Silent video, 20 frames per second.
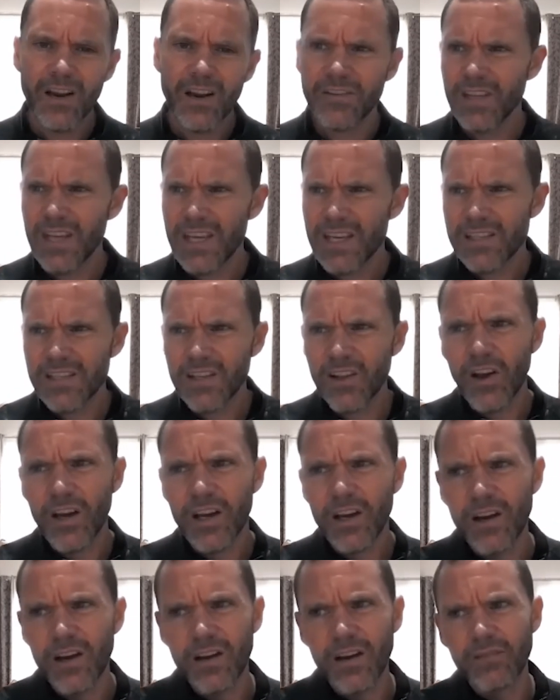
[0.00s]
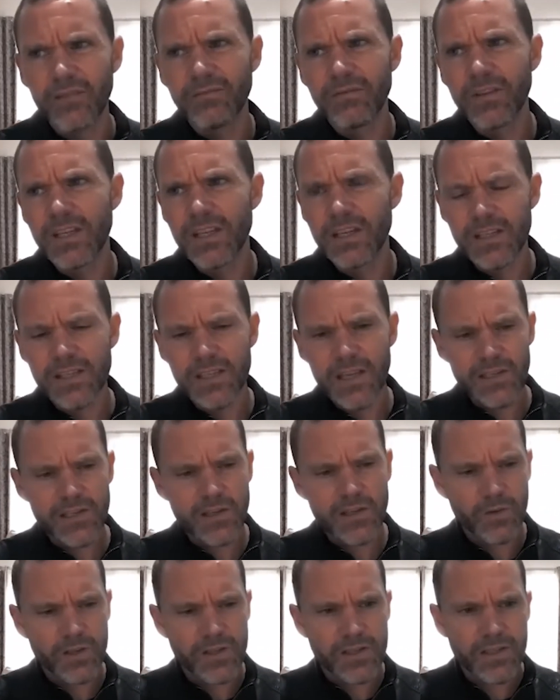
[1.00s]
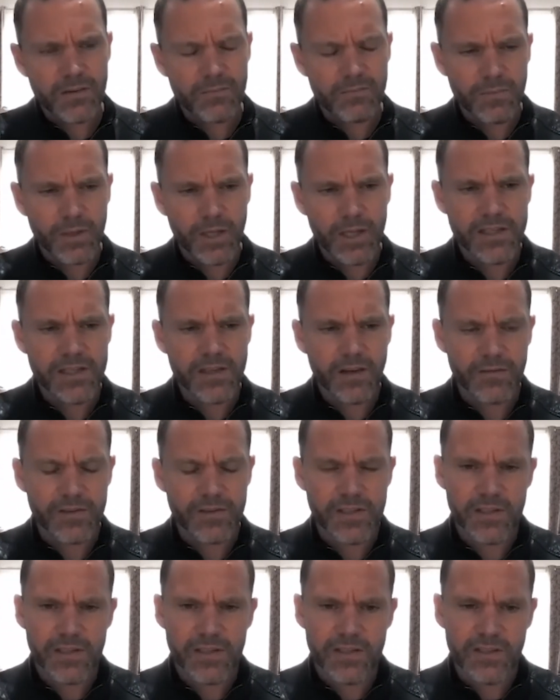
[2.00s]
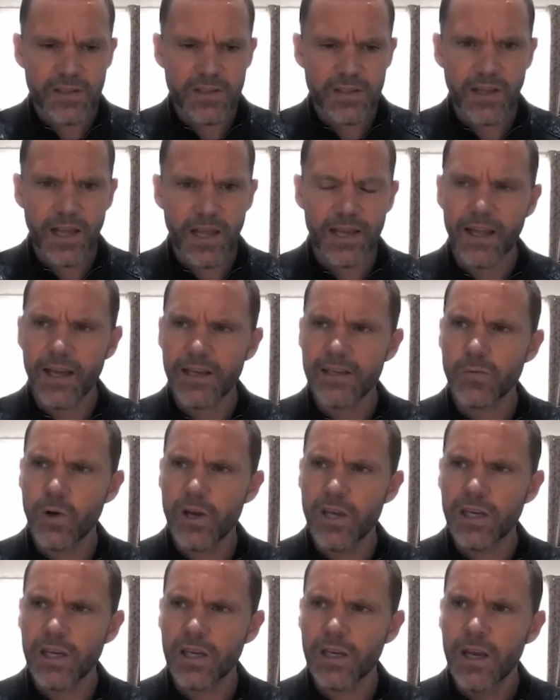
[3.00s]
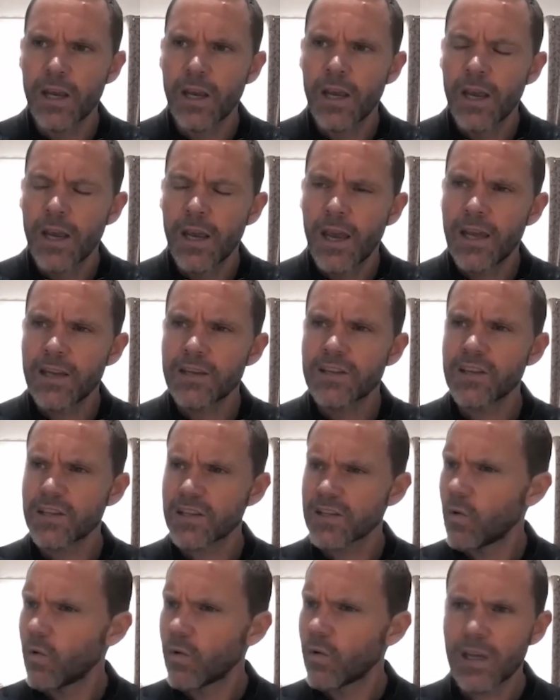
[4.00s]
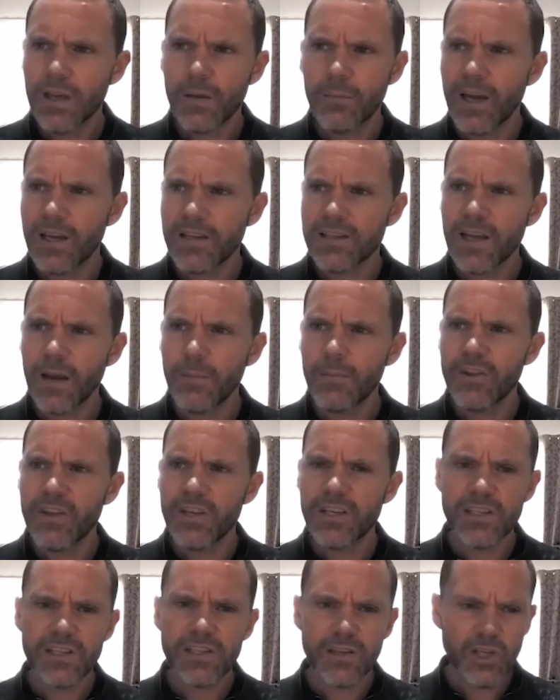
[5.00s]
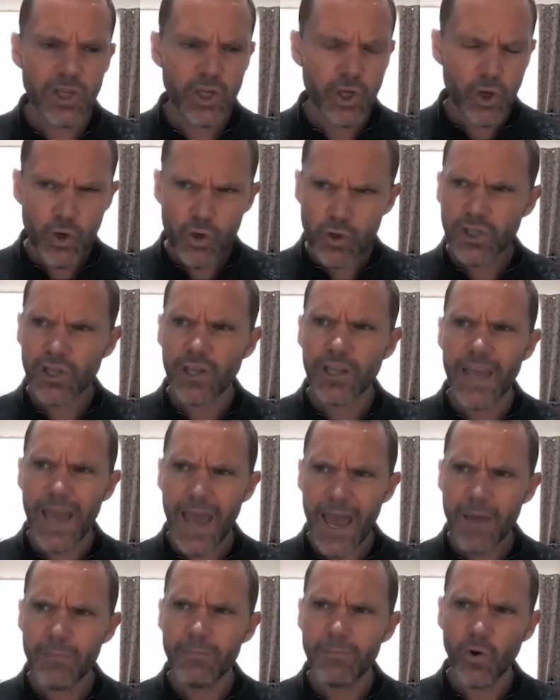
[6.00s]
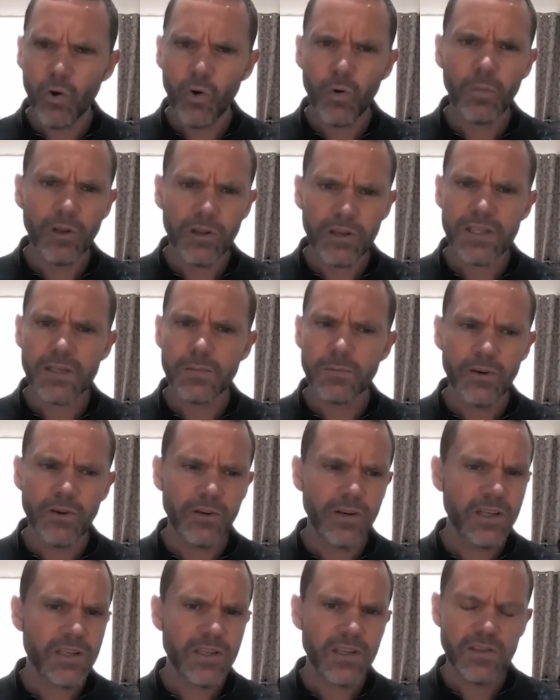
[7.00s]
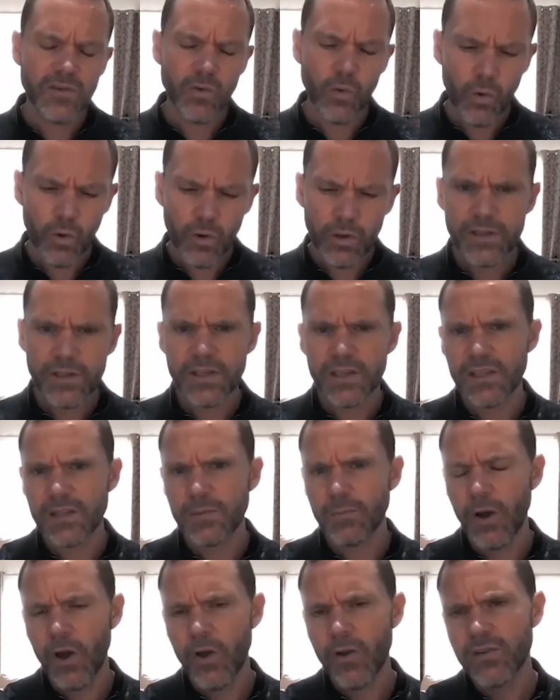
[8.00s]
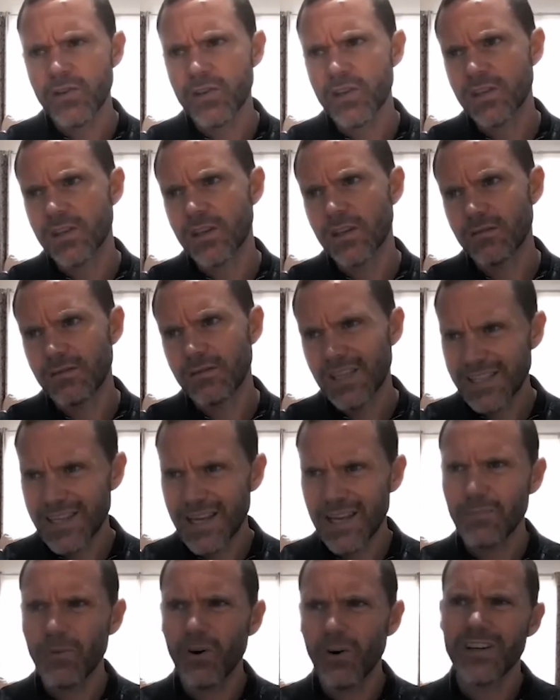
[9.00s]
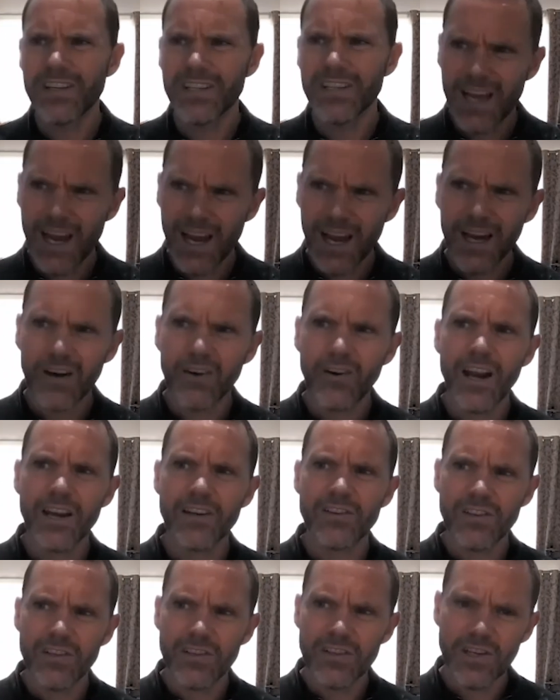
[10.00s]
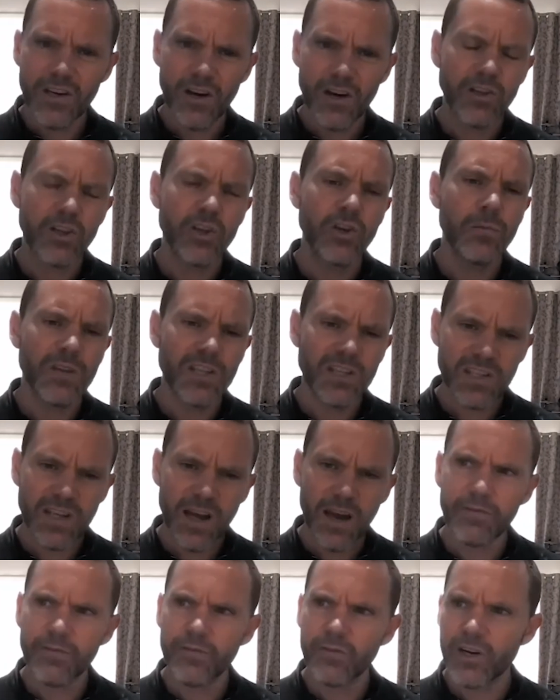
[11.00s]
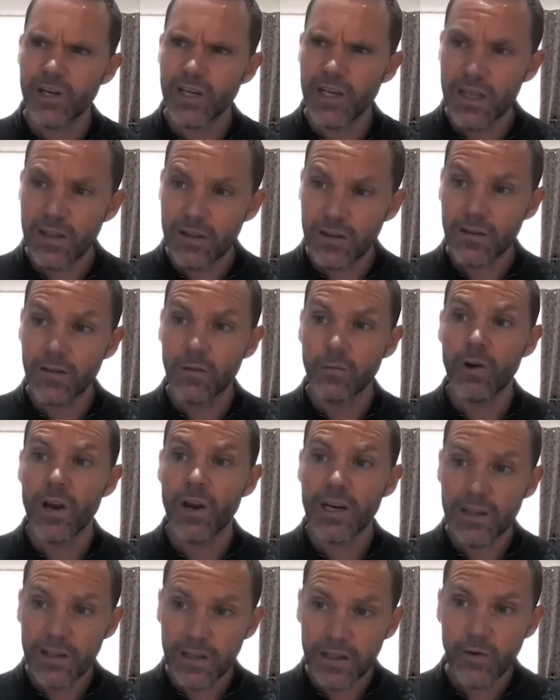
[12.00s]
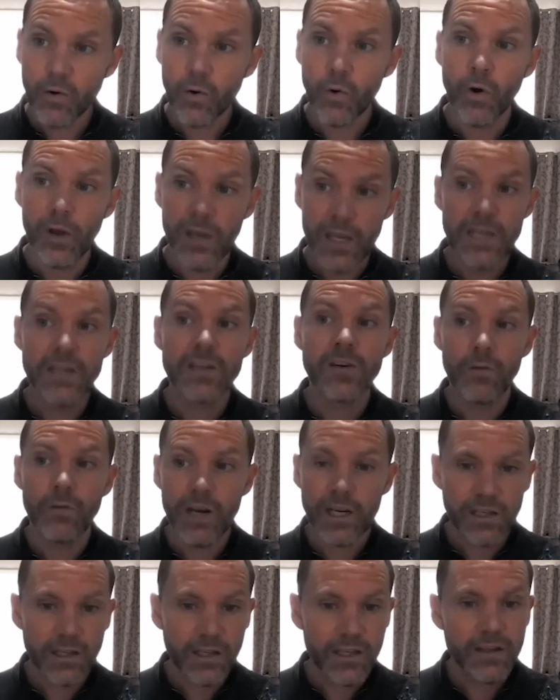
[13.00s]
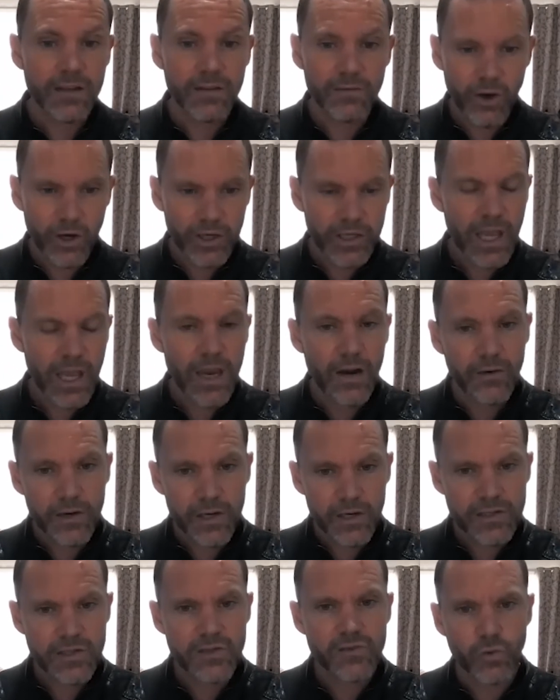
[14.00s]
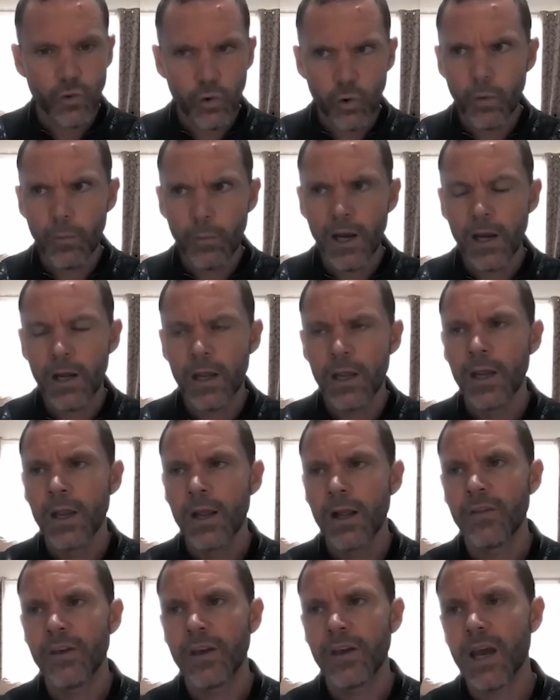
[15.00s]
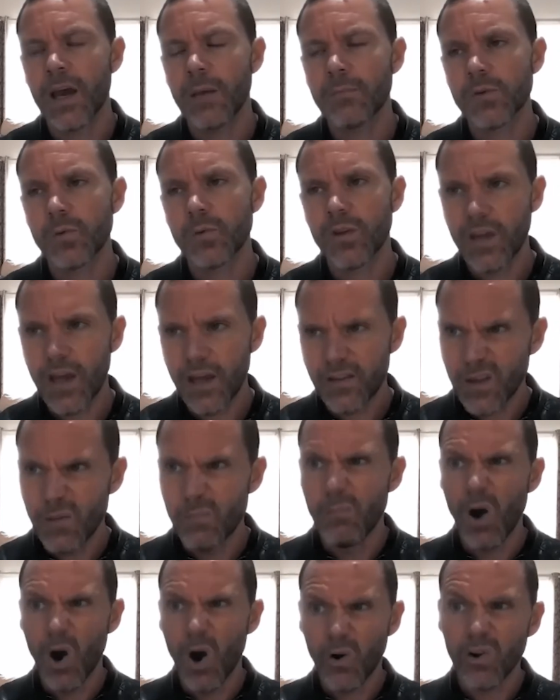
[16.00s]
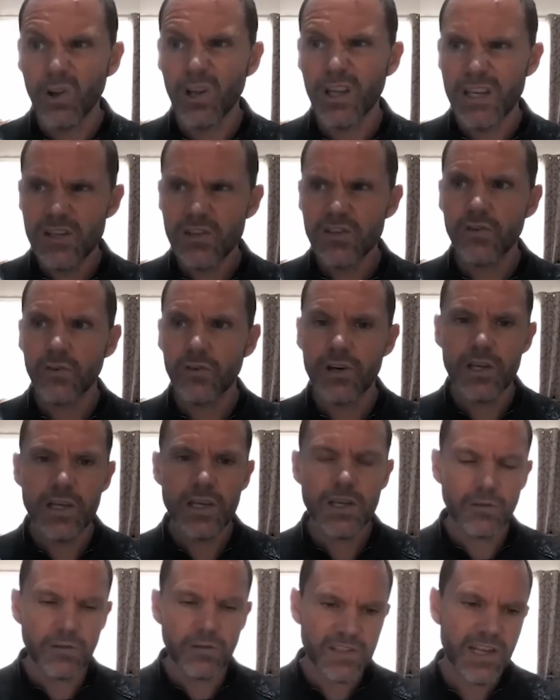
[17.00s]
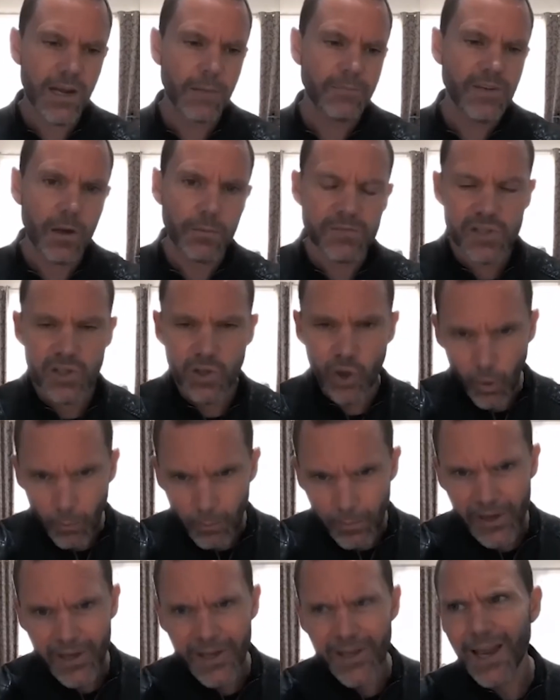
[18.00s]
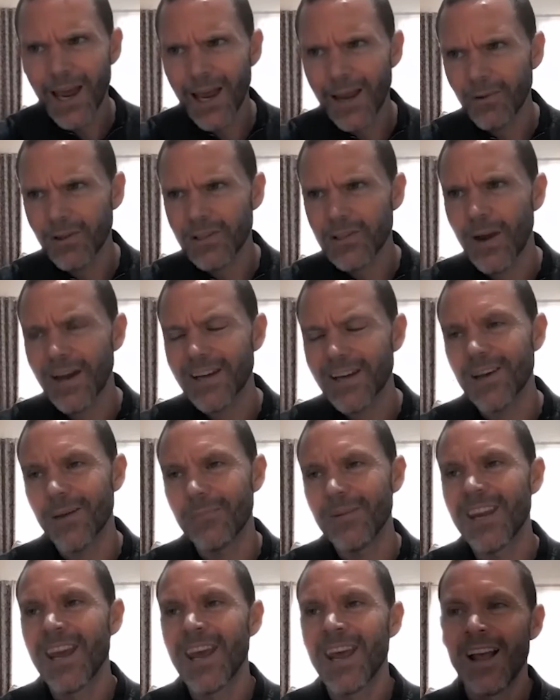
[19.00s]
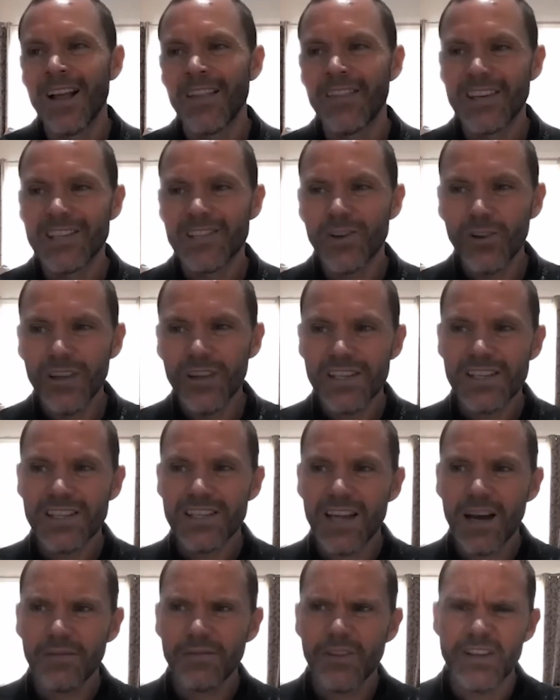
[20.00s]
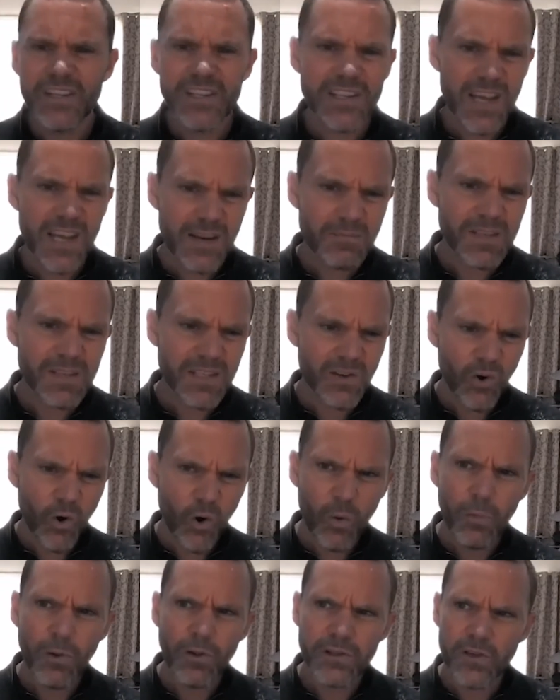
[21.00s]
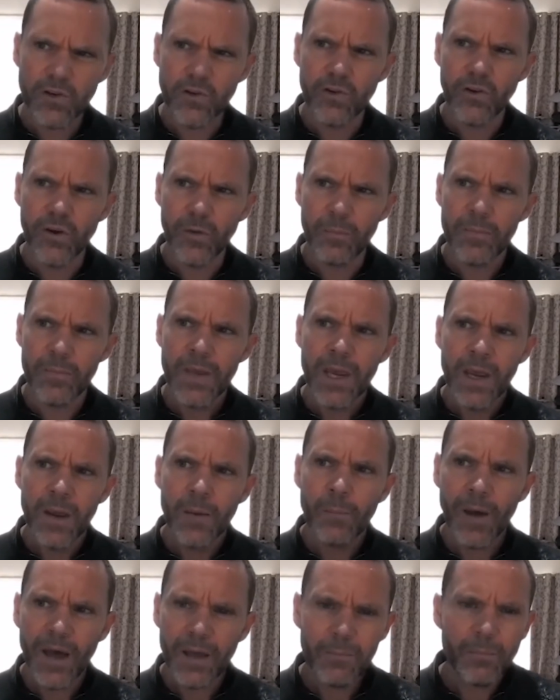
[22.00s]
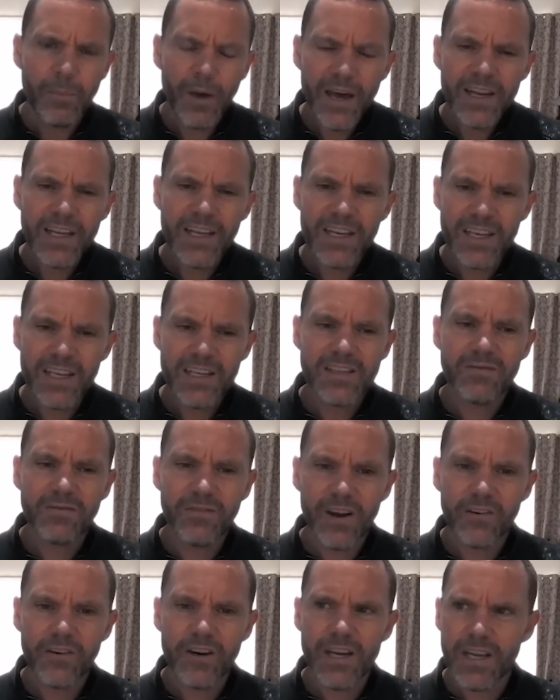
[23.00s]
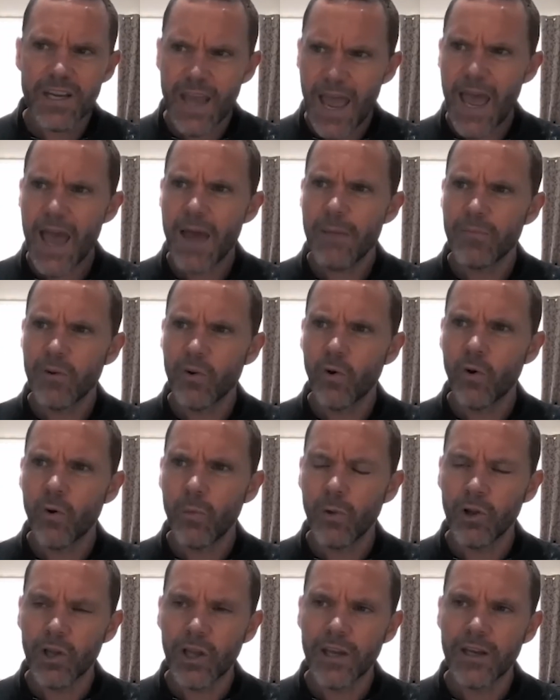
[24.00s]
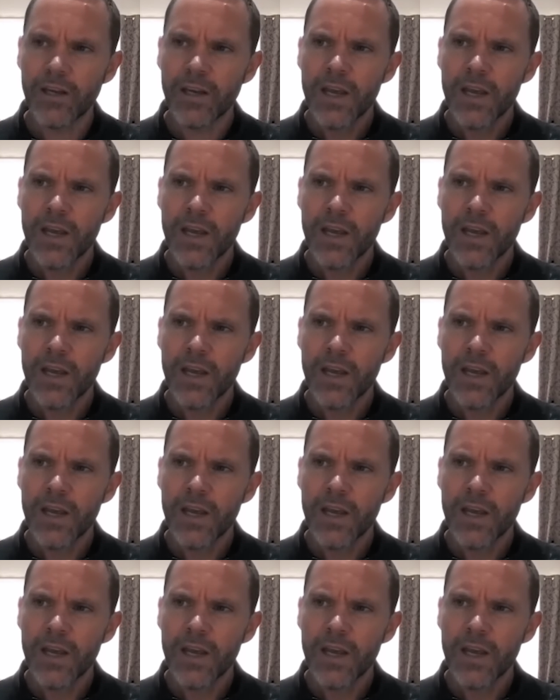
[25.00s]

Things like I did a session with some police officers just late last week, and just talking about some of these hugely abnormal experiences, all this exposure to dead bodies, car crashes, human suffering, either directly or indirectly, the vicarious trauma that comes with that, the moral injury, and sometimes not being able to act. I mean, there's all this stuff that seems normal to them, but it is very abnormal.